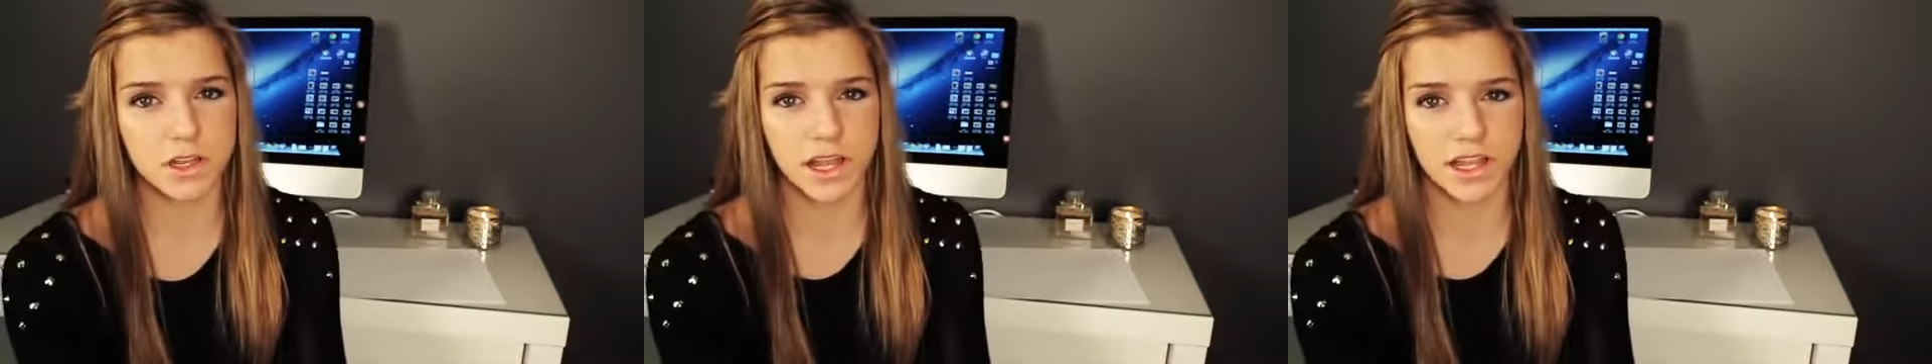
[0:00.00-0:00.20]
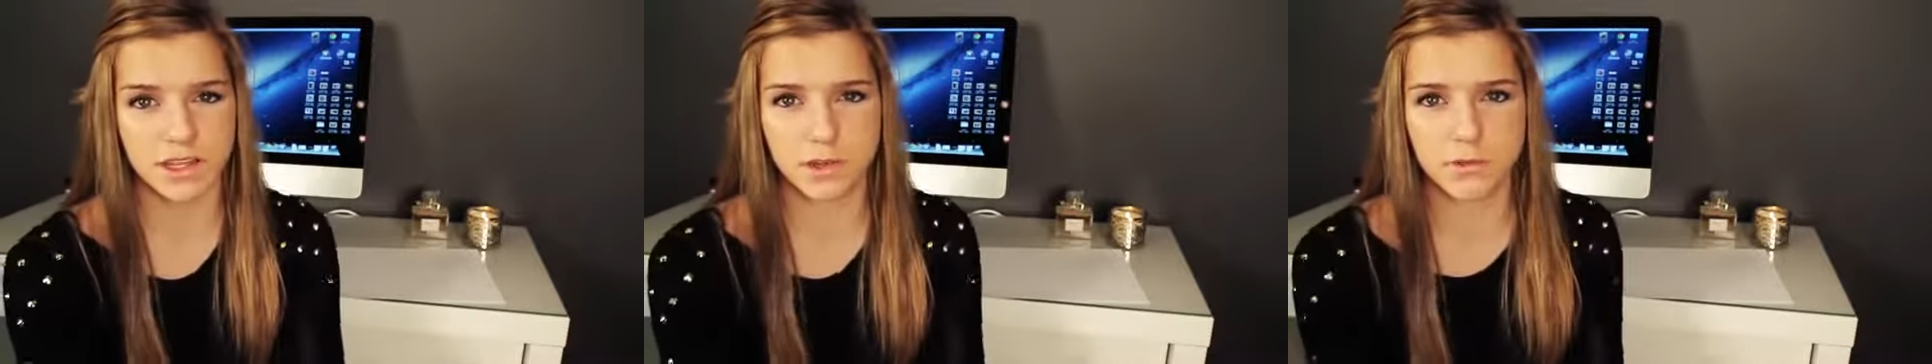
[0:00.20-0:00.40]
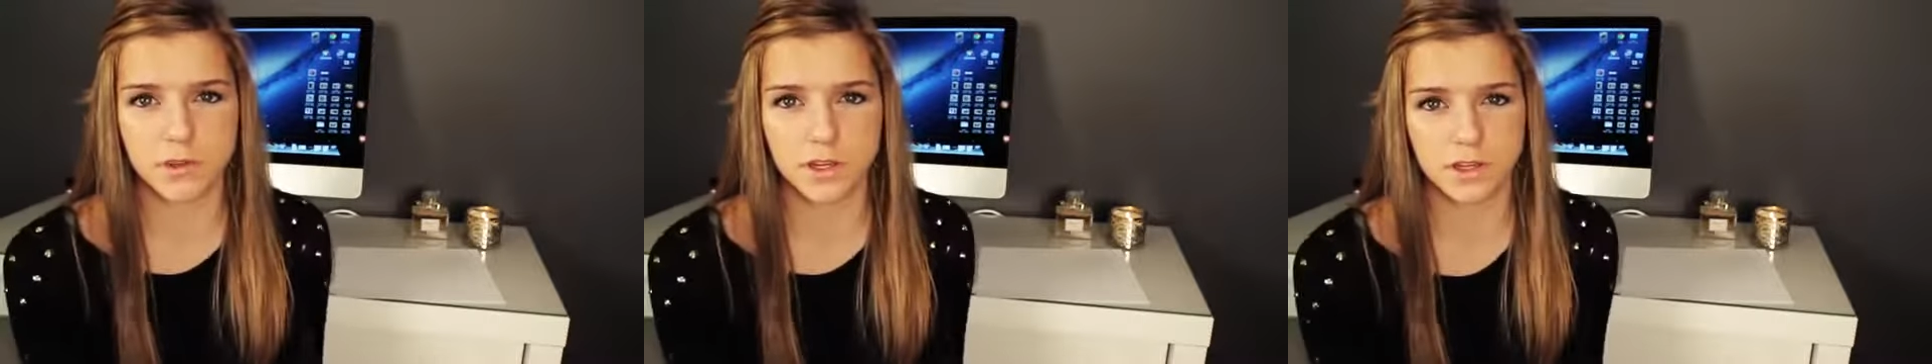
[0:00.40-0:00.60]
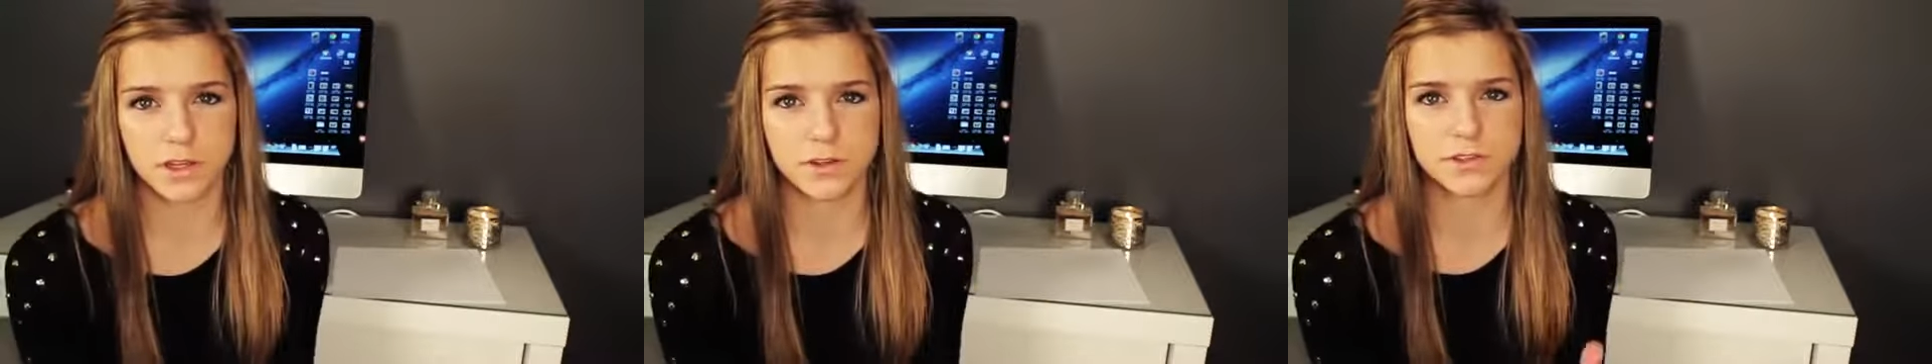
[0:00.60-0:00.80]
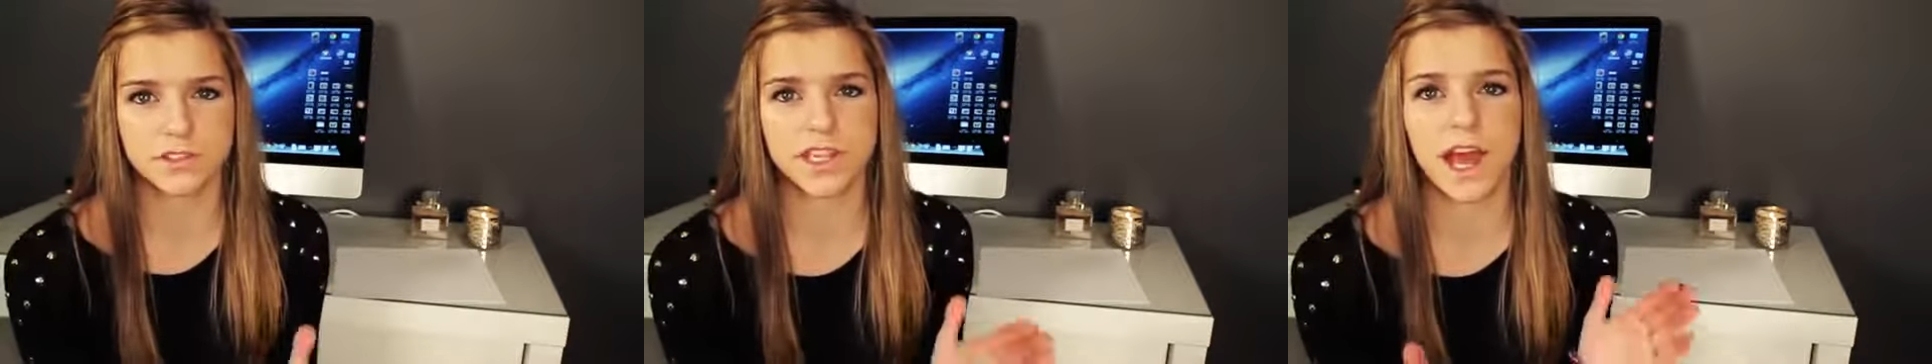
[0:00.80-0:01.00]
like you can
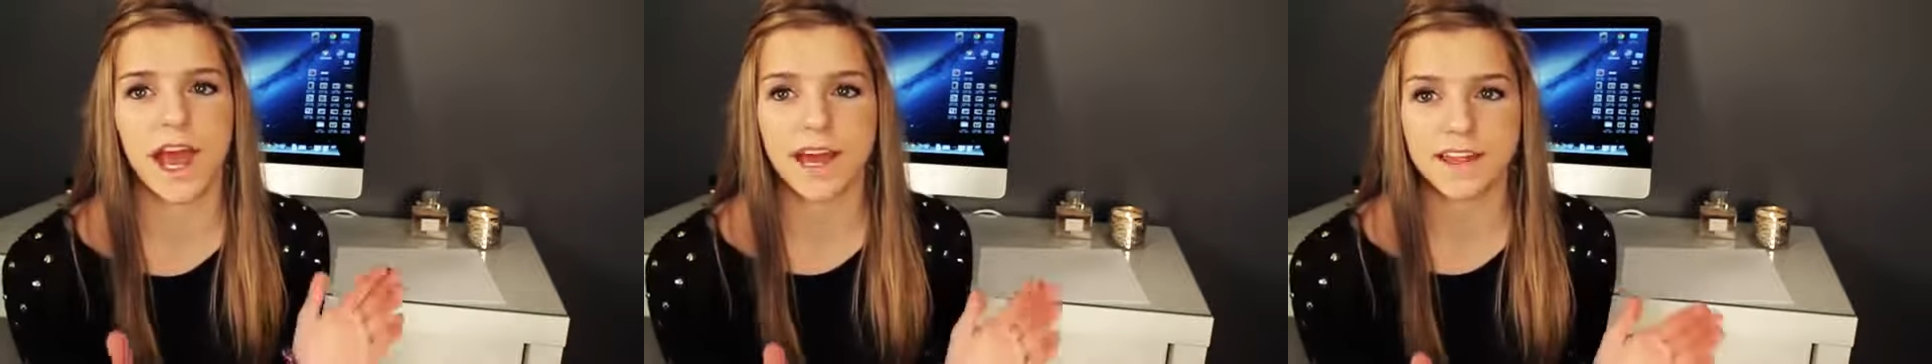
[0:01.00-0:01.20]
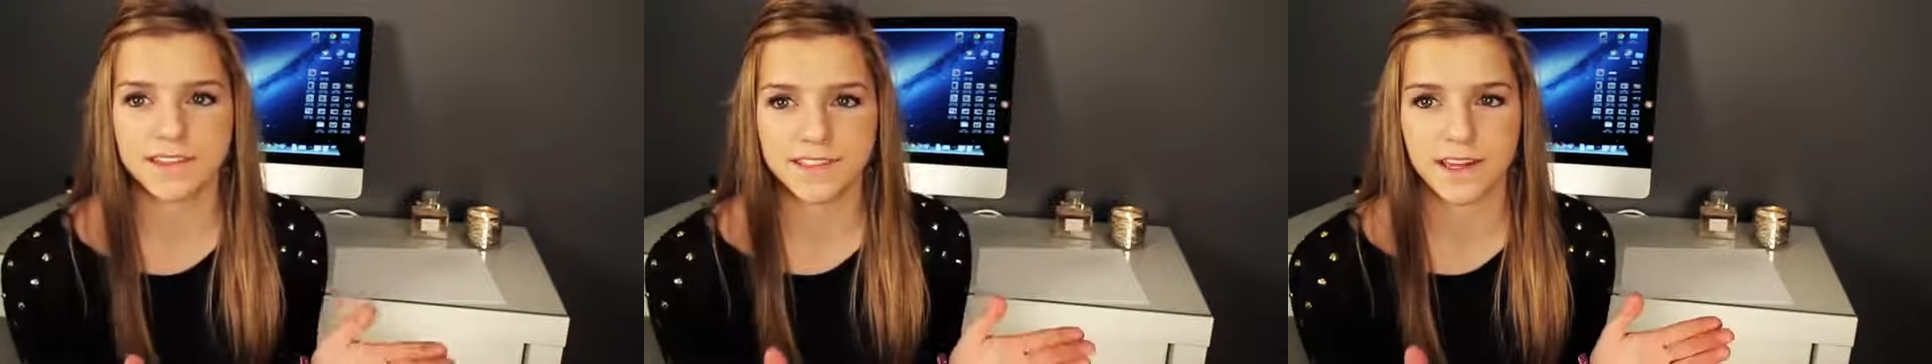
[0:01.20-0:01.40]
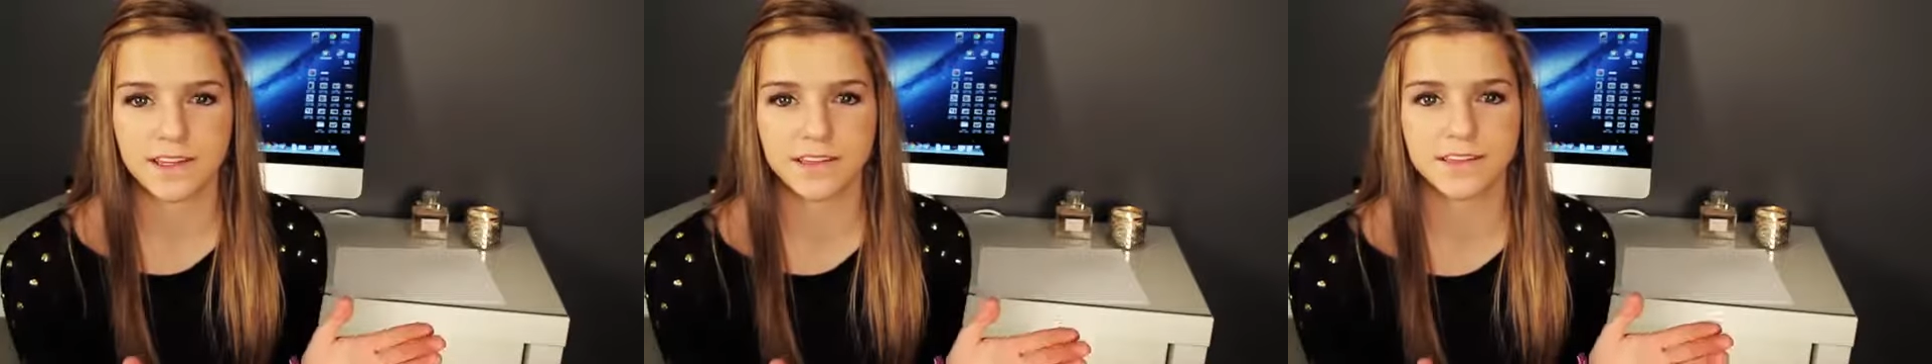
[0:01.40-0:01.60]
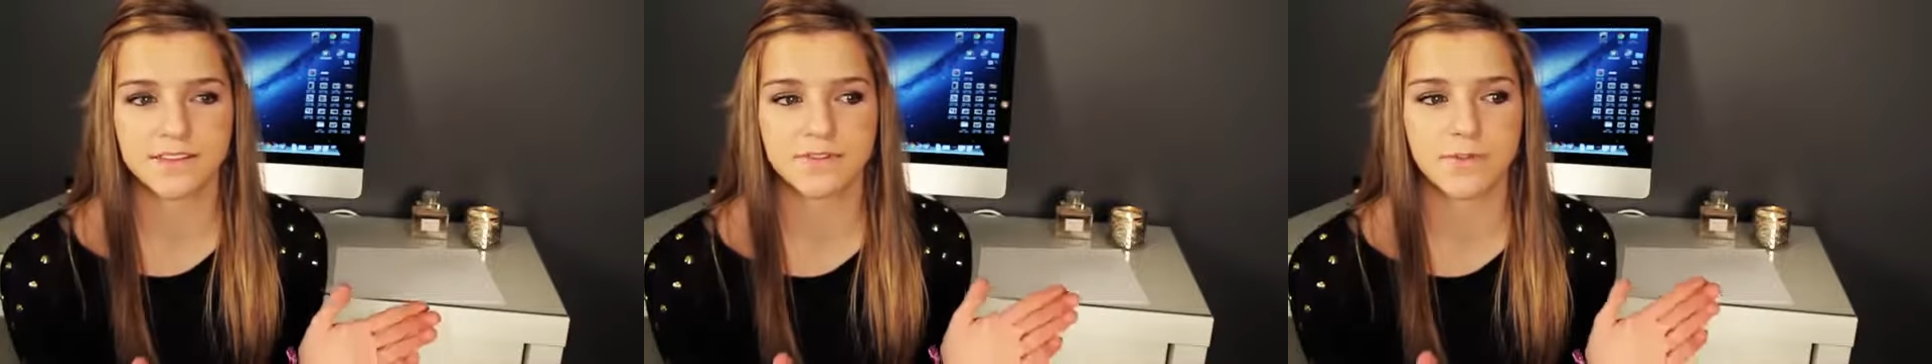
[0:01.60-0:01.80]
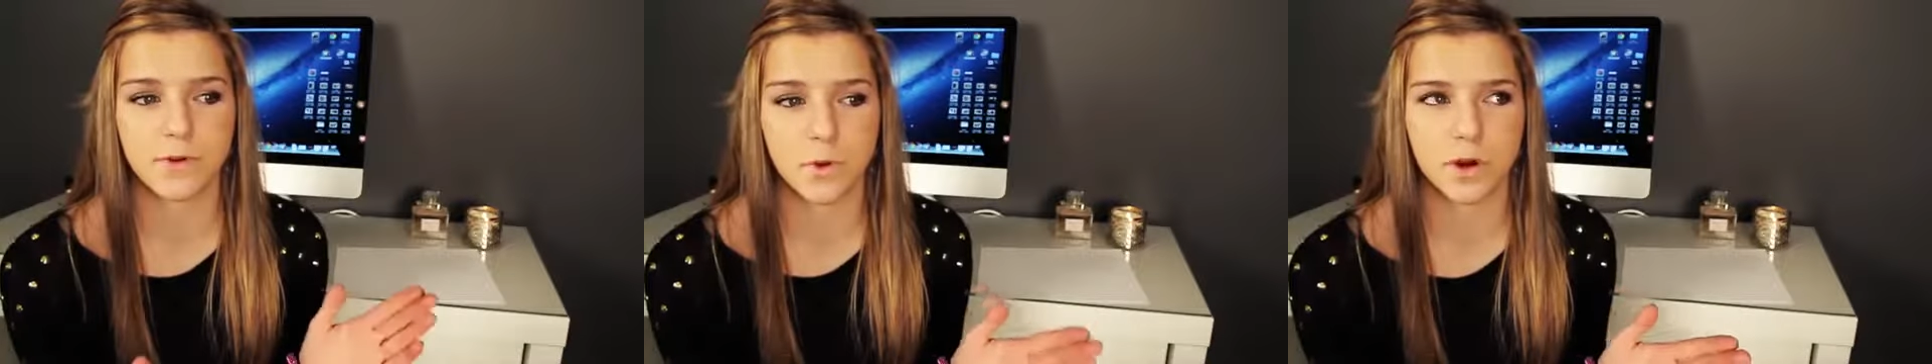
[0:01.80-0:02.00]
use AdSense
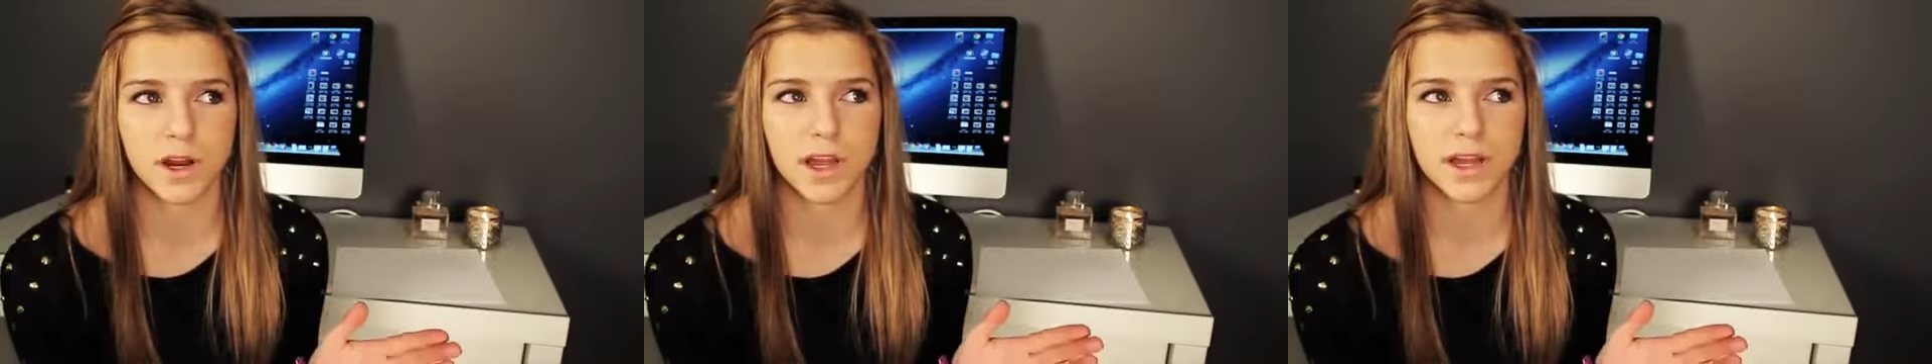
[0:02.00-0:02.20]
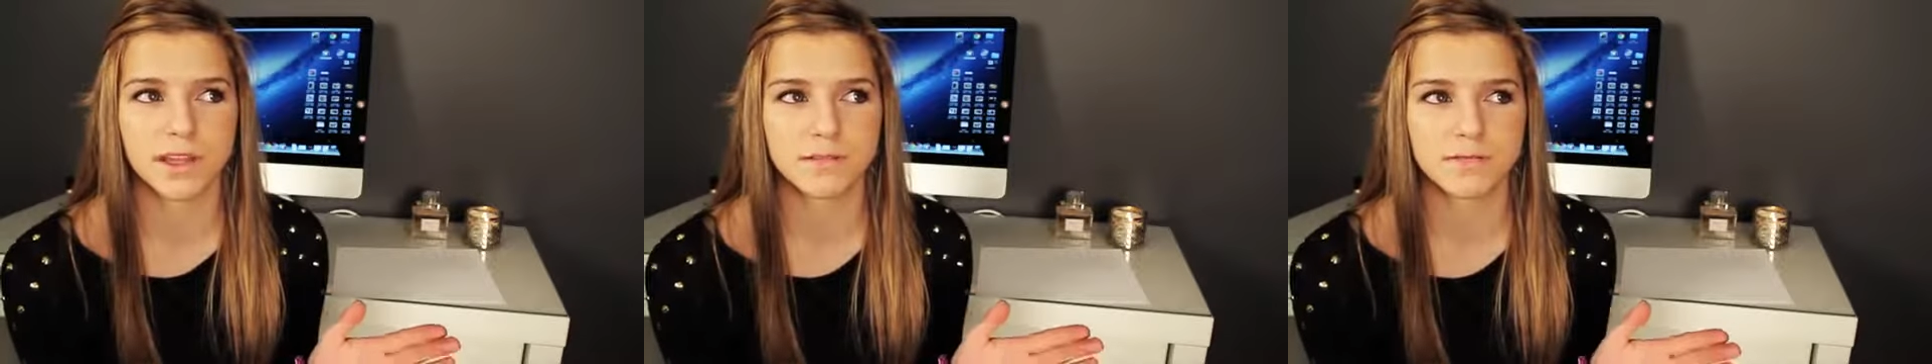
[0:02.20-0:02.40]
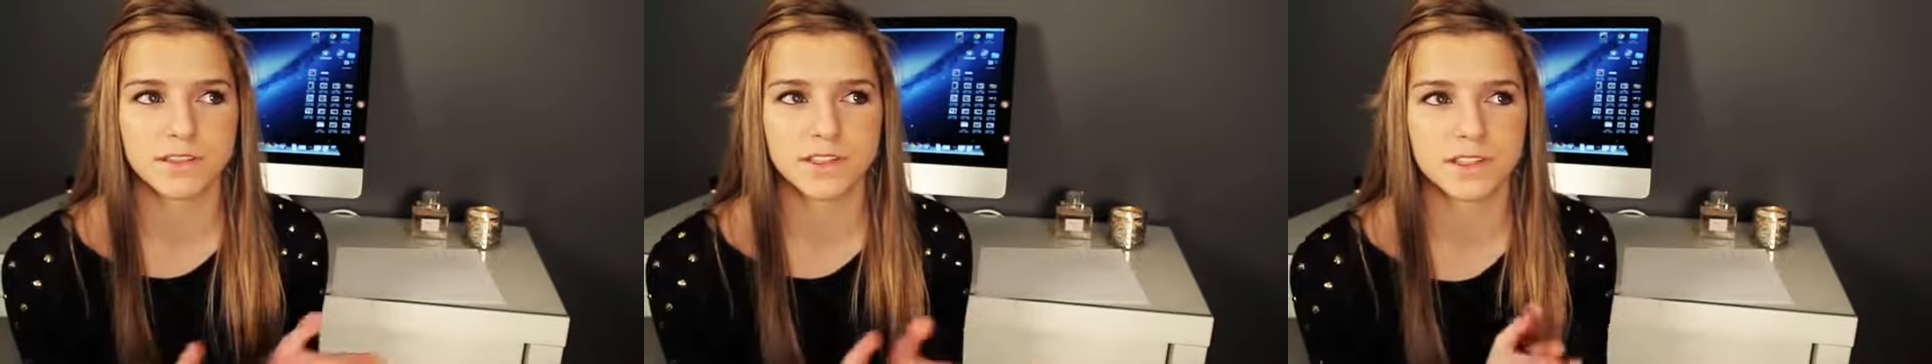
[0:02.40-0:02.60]
for it.